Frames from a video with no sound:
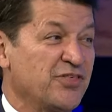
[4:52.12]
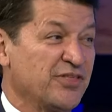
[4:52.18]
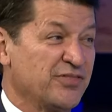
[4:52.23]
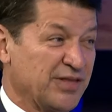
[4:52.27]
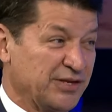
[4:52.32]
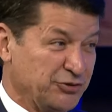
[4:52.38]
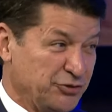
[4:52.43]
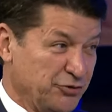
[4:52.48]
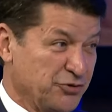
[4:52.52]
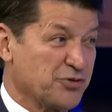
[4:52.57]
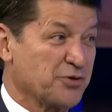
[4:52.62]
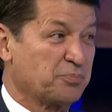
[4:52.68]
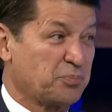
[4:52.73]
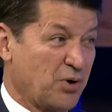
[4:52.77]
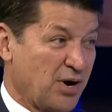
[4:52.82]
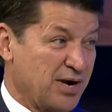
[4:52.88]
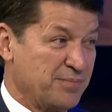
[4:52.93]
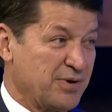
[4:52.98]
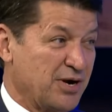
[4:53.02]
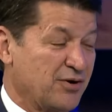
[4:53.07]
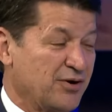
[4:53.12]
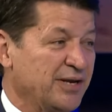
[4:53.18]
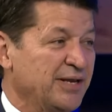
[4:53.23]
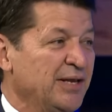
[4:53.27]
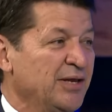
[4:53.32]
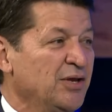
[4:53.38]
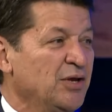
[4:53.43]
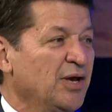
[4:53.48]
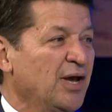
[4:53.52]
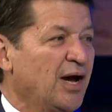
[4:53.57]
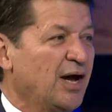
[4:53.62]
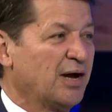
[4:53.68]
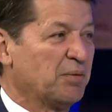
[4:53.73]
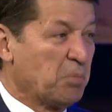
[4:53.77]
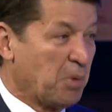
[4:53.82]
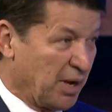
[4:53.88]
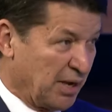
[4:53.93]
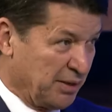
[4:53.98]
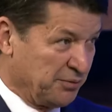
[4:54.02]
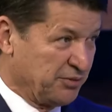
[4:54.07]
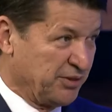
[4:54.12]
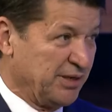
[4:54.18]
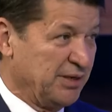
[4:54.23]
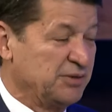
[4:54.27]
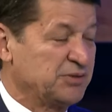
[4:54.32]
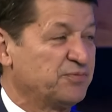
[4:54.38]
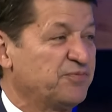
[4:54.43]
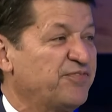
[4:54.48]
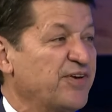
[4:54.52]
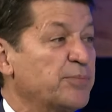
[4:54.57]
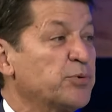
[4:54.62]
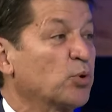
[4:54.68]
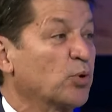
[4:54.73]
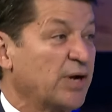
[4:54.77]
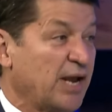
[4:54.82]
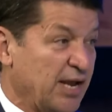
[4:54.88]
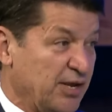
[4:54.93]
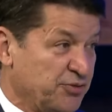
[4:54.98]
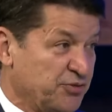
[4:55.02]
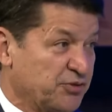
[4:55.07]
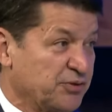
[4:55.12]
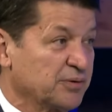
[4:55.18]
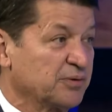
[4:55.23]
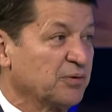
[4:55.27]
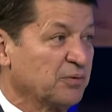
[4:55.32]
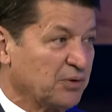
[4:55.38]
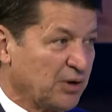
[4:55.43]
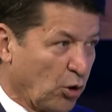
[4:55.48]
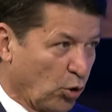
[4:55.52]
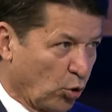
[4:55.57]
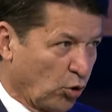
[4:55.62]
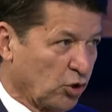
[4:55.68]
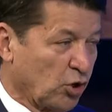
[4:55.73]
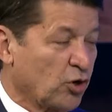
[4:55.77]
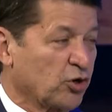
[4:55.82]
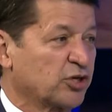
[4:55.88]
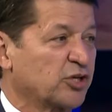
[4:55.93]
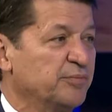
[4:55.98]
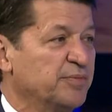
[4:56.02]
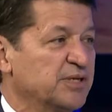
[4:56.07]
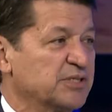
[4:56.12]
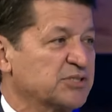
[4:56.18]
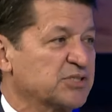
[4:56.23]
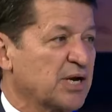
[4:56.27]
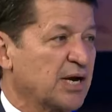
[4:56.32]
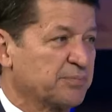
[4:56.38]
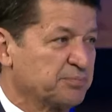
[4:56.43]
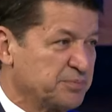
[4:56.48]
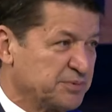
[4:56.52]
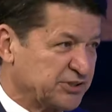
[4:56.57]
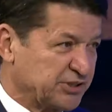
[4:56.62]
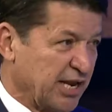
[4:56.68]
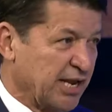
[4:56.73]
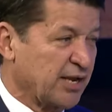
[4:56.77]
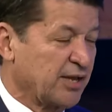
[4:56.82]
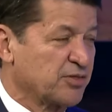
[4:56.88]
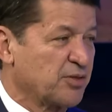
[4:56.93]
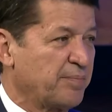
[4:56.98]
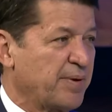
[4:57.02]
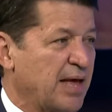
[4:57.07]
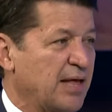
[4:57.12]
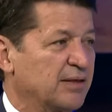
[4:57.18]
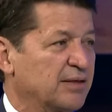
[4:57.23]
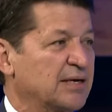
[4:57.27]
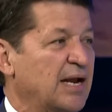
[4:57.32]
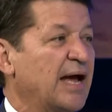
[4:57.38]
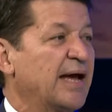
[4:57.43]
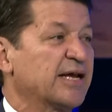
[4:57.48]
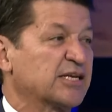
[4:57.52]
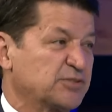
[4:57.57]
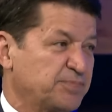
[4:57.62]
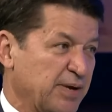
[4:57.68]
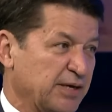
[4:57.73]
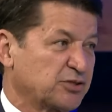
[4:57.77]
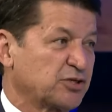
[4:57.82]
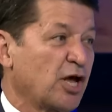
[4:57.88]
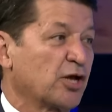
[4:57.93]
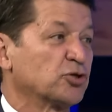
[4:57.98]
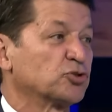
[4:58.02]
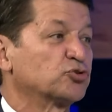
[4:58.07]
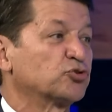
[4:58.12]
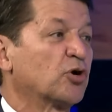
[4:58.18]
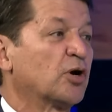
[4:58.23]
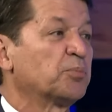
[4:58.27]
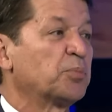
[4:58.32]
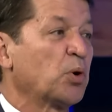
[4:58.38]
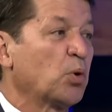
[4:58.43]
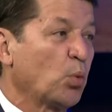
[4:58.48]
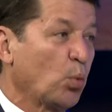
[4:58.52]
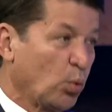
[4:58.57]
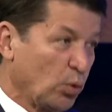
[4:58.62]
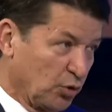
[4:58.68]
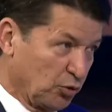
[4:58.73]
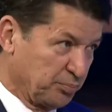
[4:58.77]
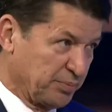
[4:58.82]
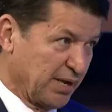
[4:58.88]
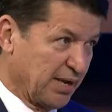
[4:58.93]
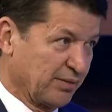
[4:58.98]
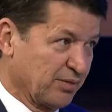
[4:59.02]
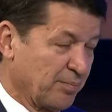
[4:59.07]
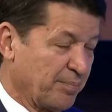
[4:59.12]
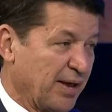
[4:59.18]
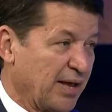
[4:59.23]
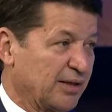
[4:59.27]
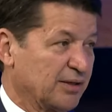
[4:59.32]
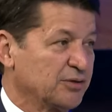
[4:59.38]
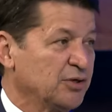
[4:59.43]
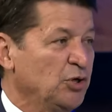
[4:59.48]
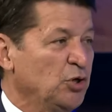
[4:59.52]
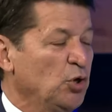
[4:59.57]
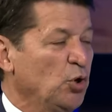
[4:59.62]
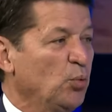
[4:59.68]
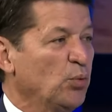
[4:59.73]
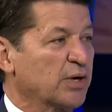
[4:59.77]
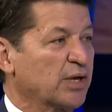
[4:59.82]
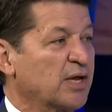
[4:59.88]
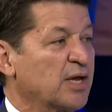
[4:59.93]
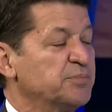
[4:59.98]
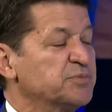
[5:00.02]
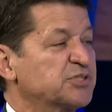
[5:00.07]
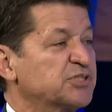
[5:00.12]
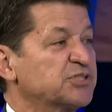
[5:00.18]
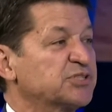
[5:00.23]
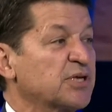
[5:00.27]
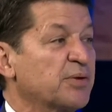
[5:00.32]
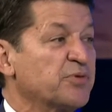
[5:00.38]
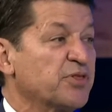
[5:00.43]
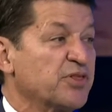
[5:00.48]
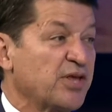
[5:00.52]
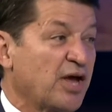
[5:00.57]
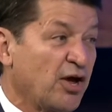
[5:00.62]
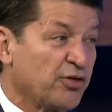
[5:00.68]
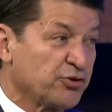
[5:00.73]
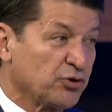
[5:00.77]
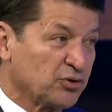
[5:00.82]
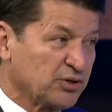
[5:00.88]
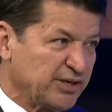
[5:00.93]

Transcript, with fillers: than they do to the primary. On the February 8th oral arguments and on staying on the ballot, I expect Donald Trump will be on the ballot. When it comes to some of the other